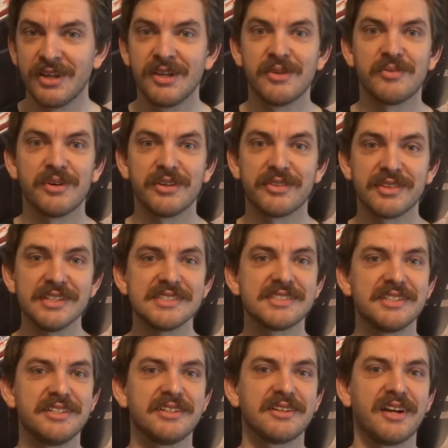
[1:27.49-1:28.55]
Well, this
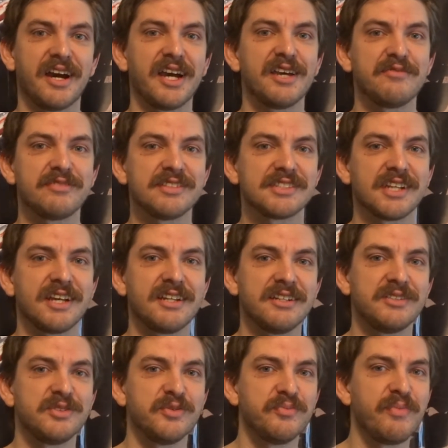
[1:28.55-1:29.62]
year I have
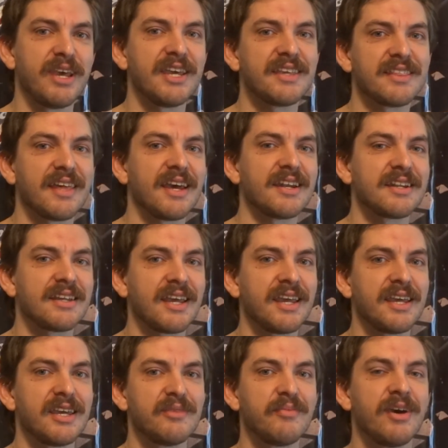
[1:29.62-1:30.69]
decided to make that
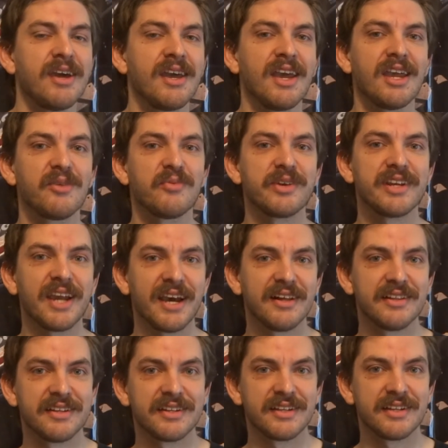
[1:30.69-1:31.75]
game a
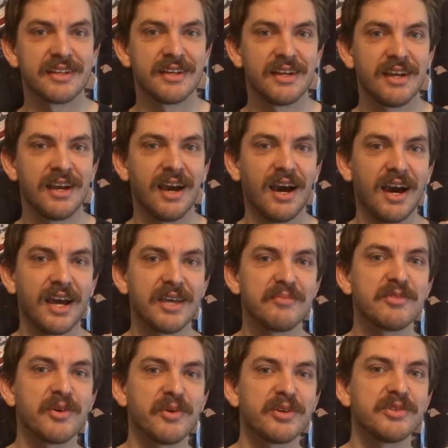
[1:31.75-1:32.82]
reality. I am
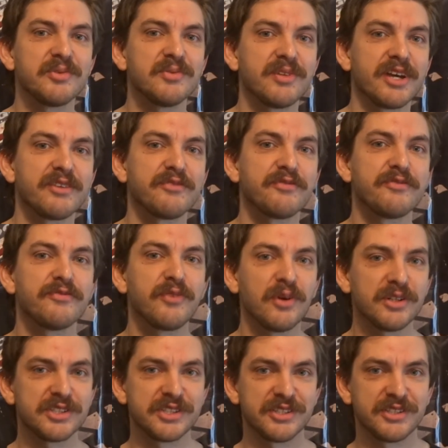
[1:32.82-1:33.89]
going to let
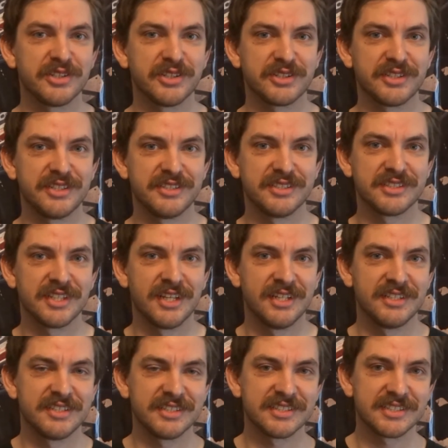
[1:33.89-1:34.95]
fortune cookies
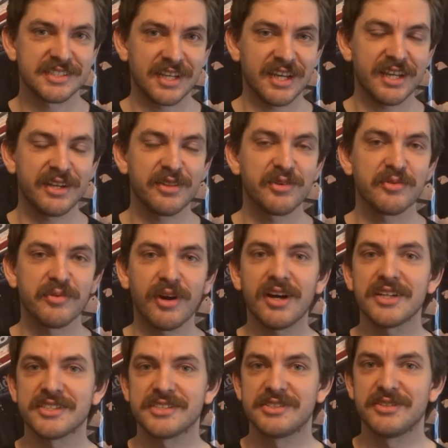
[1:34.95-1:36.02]
decide the
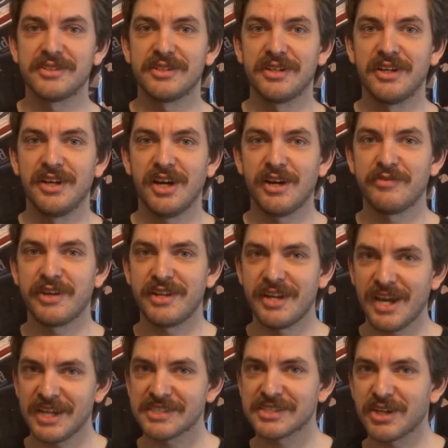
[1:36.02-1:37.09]
roster of a
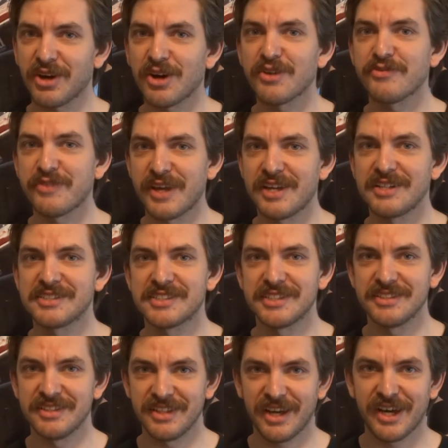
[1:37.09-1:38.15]
NASCAR
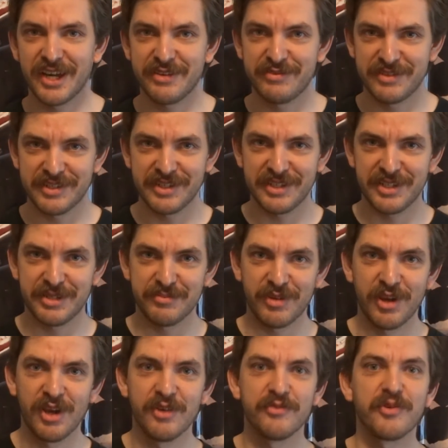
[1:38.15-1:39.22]
Fantasy Live team
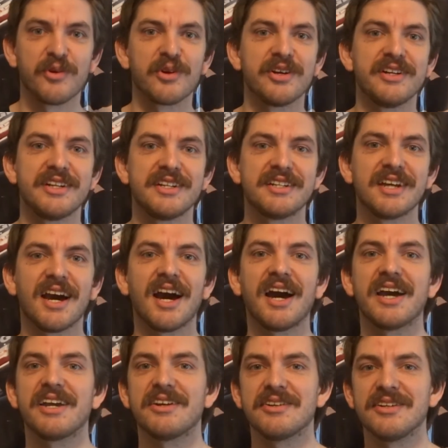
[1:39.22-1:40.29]
for an
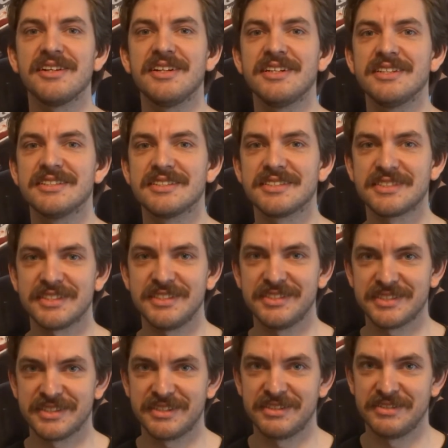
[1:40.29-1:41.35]
entire season.